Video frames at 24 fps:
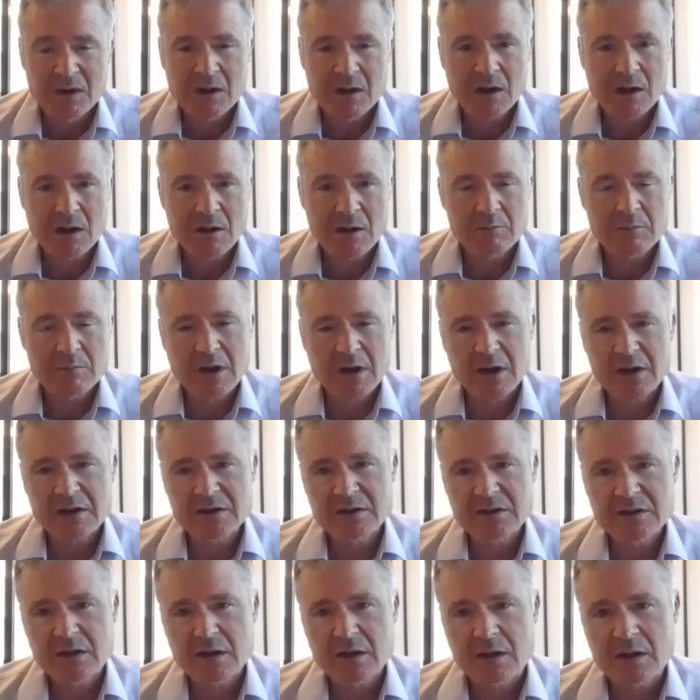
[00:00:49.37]

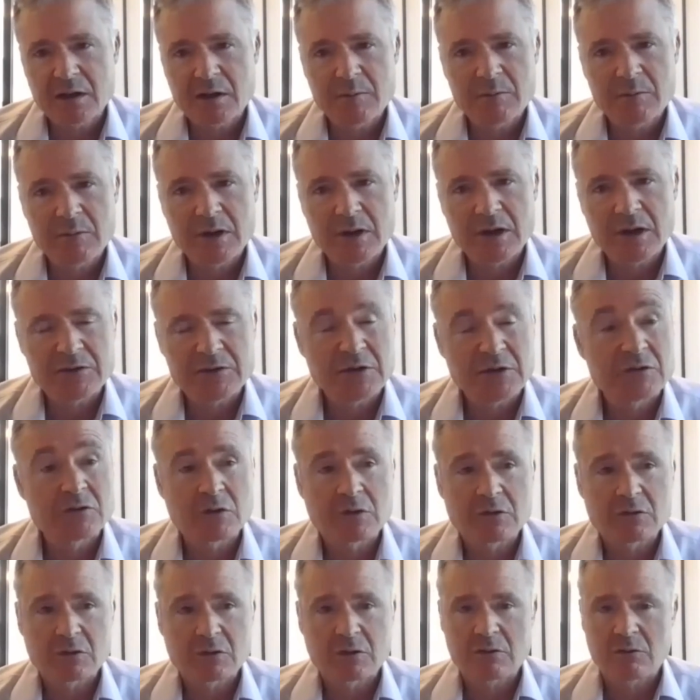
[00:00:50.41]
And I think
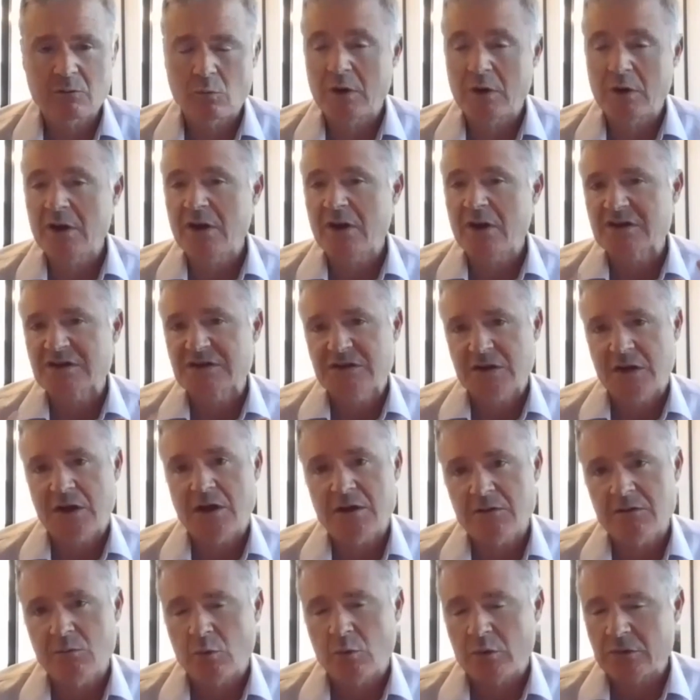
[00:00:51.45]
what
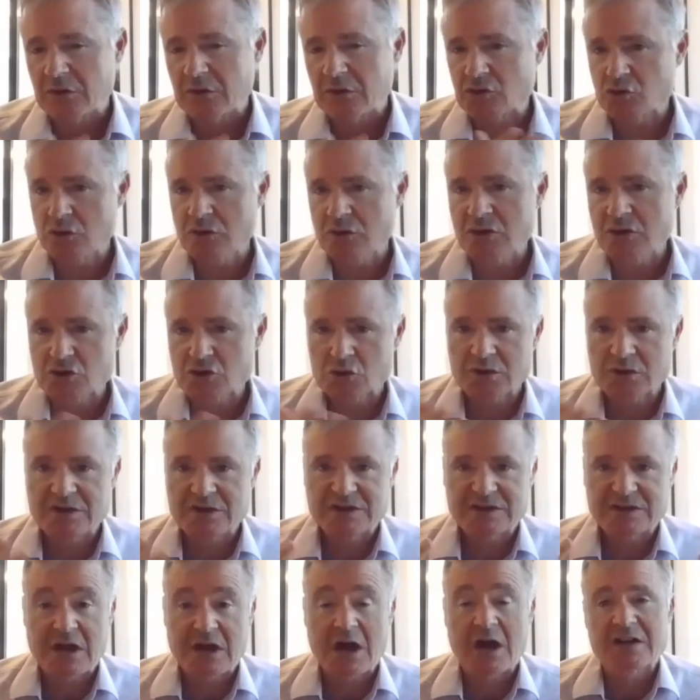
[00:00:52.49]
the trillion
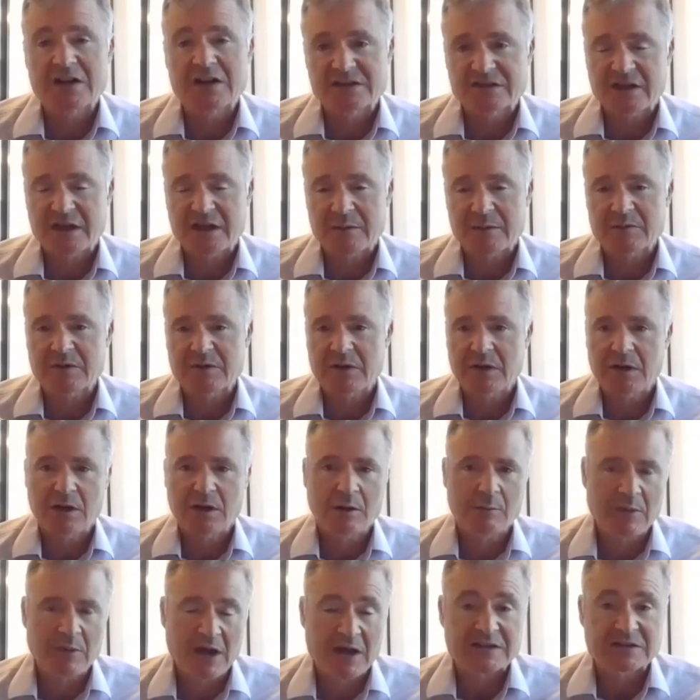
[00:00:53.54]
trees concept
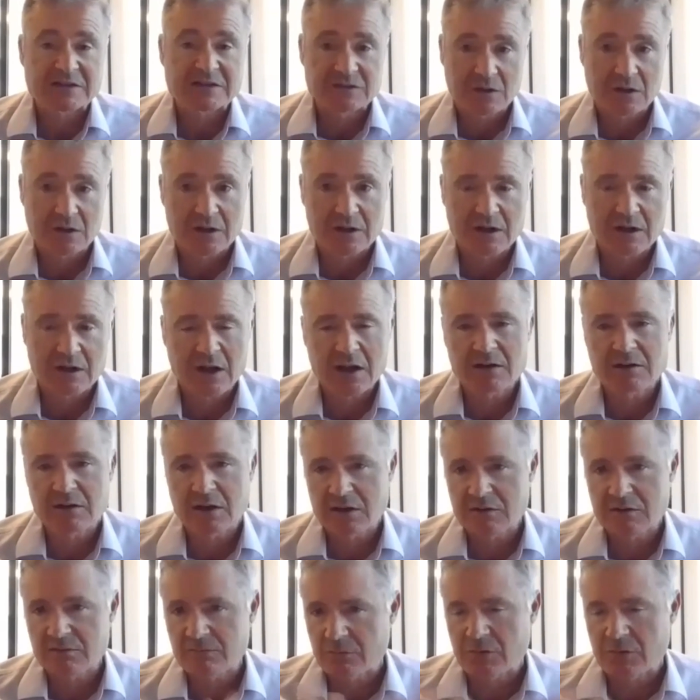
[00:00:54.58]
has done,
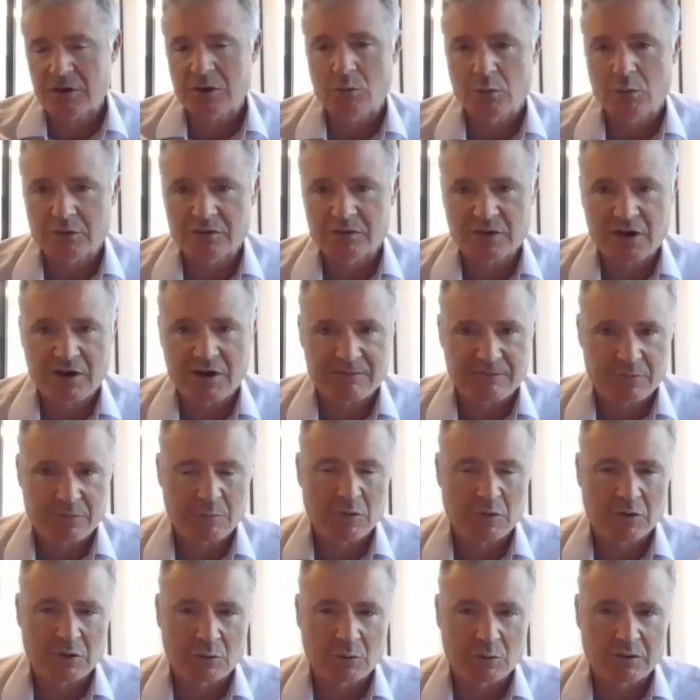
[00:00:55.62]
and for anyone who's not
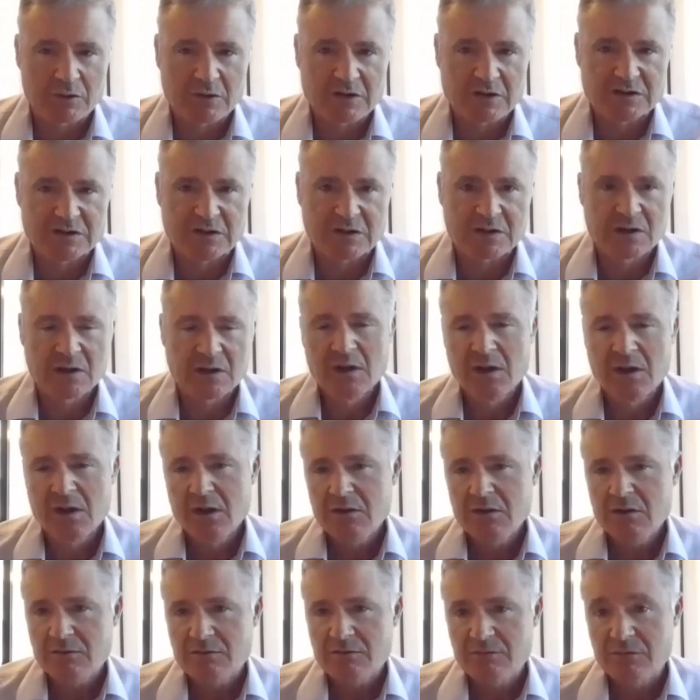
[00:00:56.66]
familiar with this,
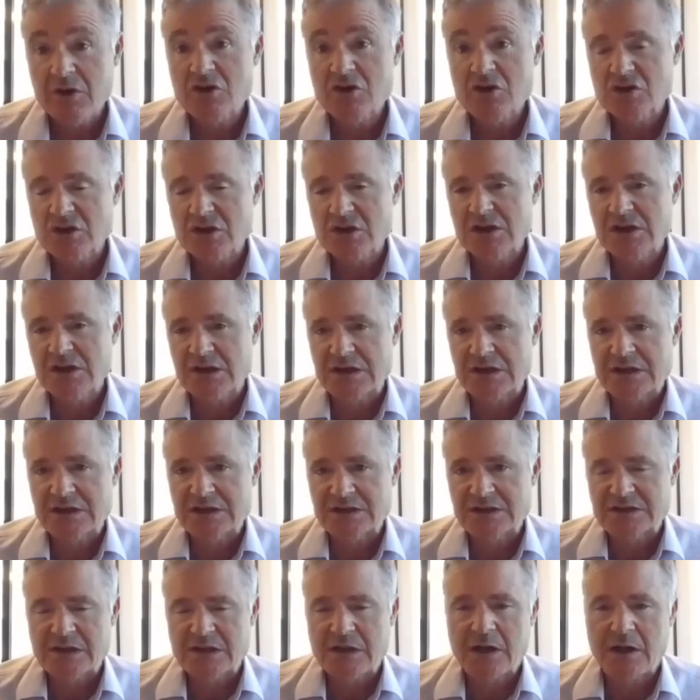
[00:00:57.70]
the vision
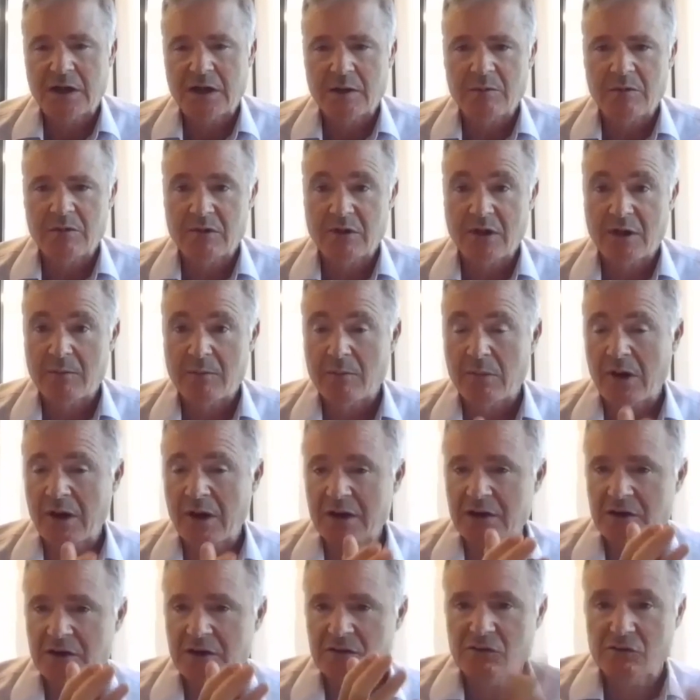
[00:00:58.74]
is that by
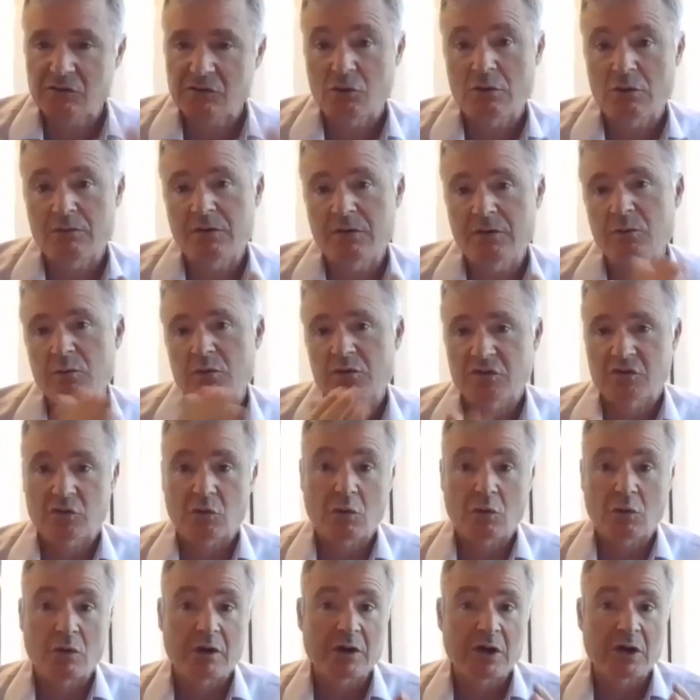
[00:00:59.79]
conserving,
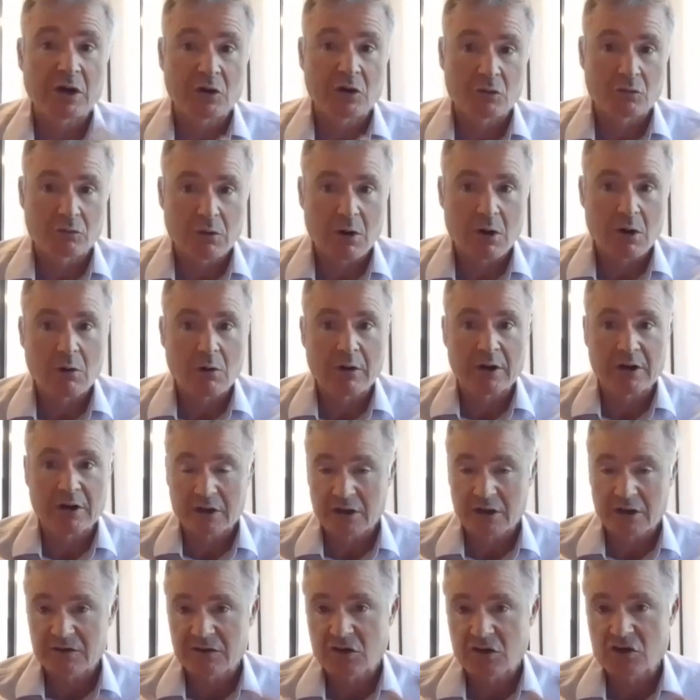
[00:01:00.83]
restoring, and growing an
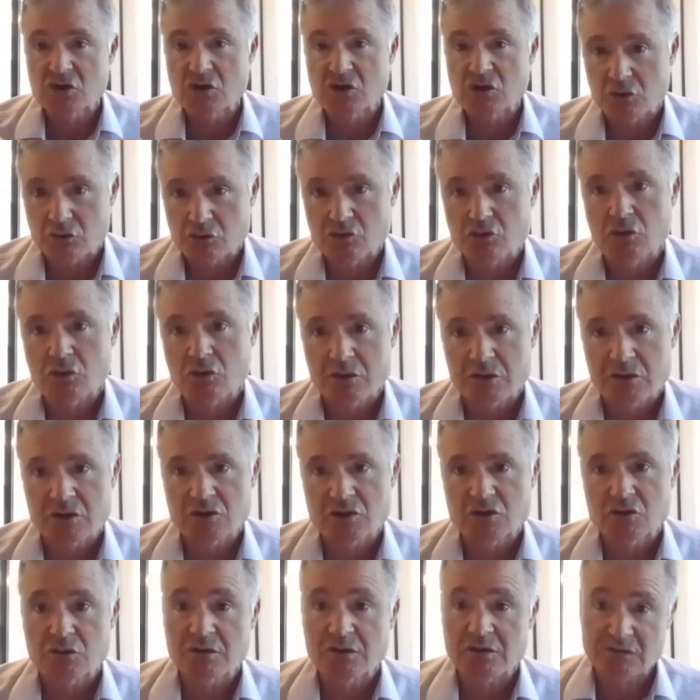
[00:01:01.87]
additional trillion
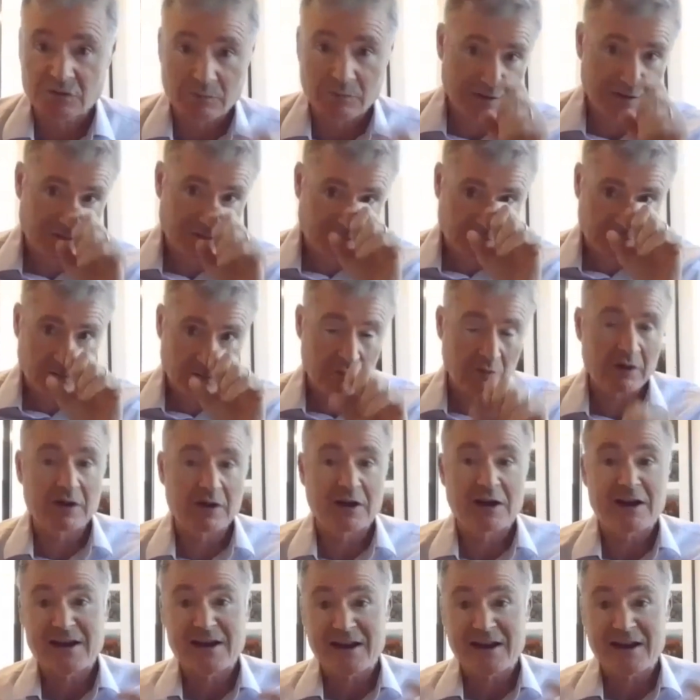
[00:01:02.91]
trees, so basically creating a